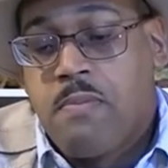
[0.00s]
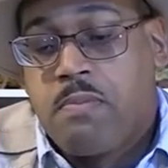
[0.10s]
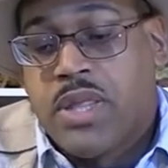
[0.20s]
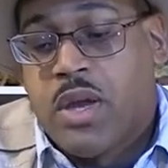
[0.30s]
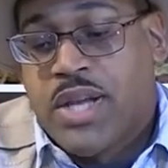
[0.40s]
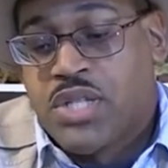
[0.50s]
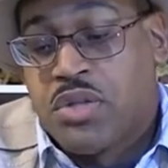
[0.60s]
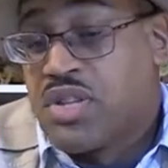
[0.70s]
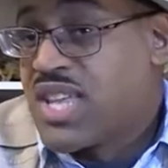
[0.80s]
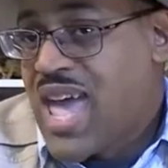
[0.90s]
but they're actually
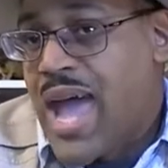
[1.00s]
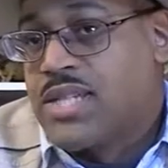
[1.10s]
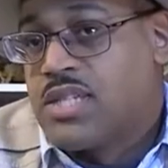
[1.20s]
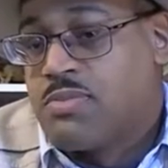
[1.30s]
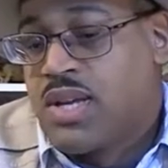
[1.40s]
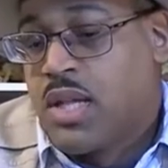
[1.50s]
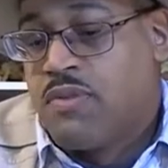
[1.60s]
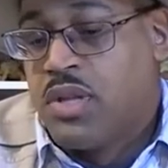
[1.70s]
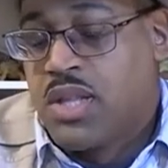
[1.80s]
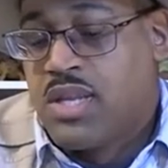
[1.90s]
closer to cats. Because if
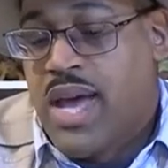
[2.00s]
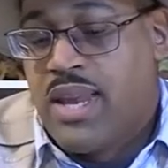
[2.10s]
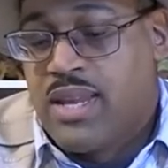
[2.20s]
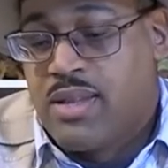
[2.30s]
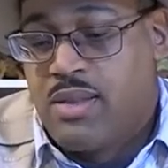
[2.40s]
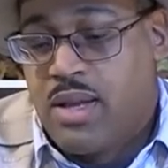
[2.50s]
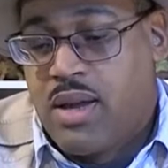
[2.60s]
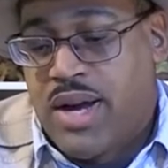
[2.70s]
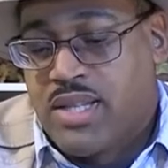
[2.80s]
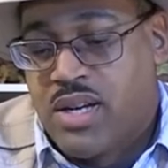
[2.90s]
you look at the, the, the
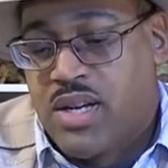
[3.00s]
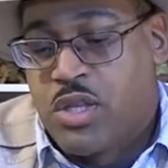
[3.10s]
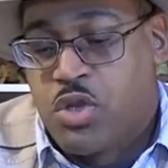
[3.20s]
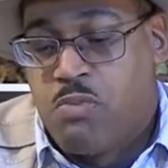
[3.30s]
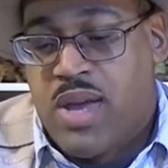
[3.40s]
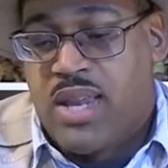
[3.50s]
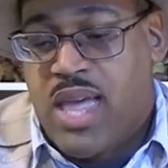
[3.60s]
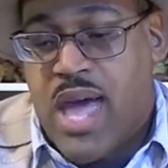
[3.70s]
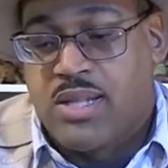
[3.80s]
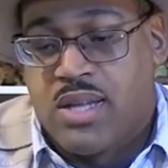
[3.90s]
criteria that you made
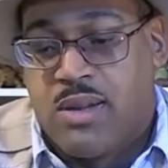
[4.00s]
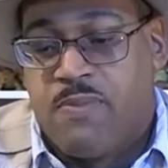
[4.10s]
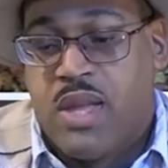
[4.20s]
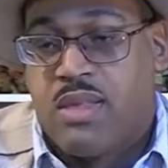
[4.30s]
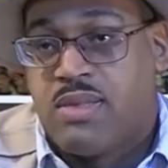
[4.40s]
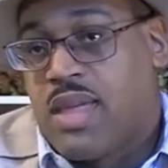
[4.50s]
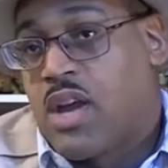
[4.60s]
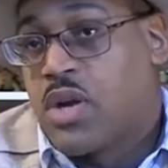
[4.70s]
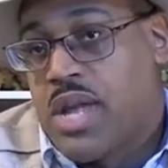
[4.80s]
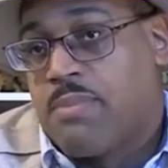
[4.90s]
cats in, they
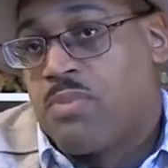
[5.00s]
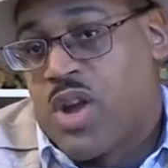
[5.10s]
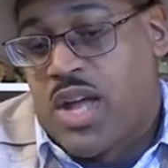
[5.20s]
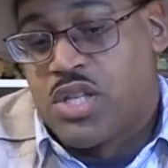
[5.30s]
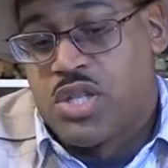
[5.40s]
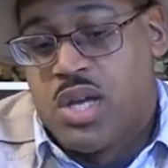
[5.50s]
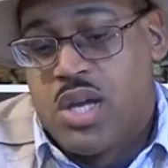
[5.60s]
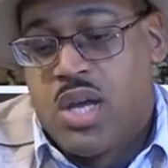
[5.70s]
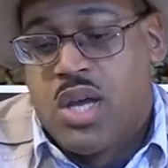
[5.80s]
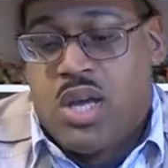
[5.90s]
are in that branch.
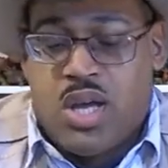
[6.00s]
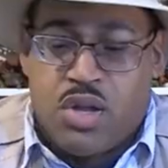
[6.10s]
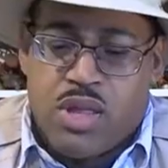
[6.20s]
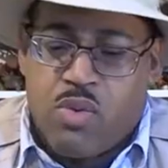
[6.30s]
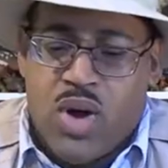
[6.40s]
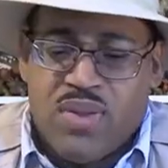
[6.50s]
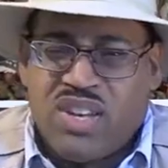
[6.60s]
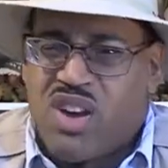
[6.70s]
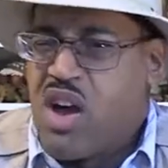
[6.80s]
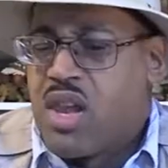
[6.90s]
you say, why are they
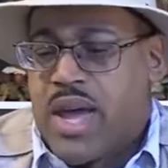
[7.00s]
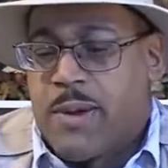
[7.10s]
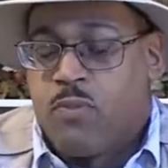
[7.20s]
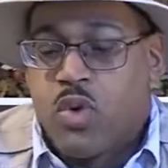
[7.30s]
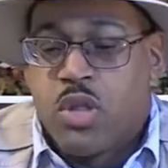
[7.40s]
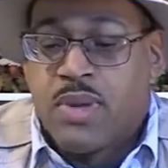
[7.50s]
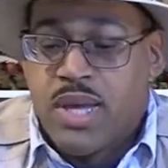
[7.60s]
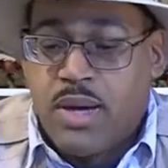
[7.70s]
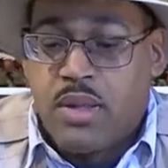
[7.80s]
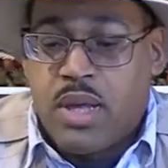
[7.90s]
dog-like? Well, it's
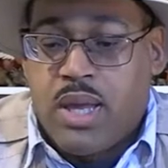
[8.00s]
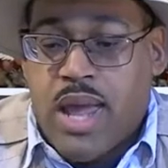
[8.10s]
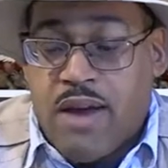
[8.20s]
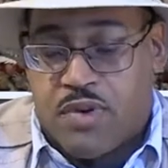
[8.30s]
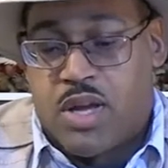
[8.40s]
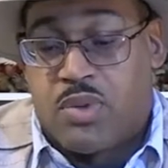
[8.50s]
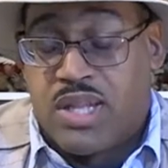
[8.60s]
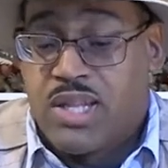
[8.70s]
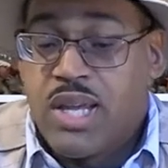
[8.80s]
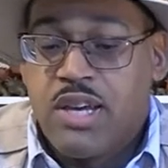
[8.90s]
because in Africa where
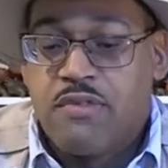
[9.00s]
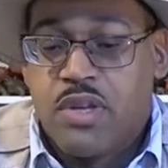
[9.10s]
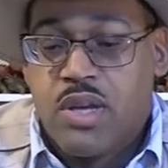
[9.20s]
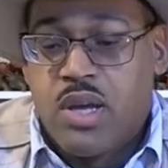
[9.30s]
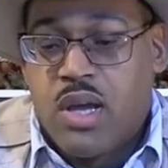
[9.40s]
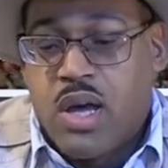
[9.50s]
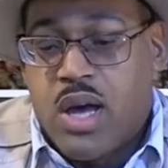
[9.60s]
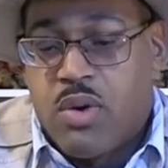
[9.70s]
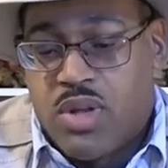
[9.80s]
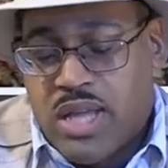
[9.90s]
they lived,
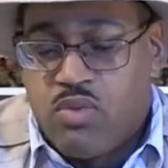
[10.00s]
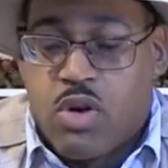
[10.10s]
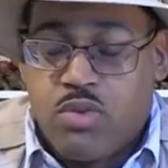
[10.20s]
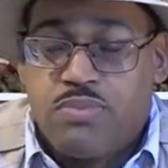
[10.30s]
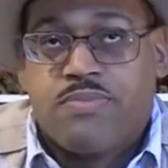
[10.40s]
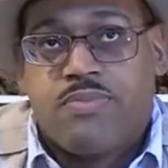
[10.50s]
uh, well, like, well,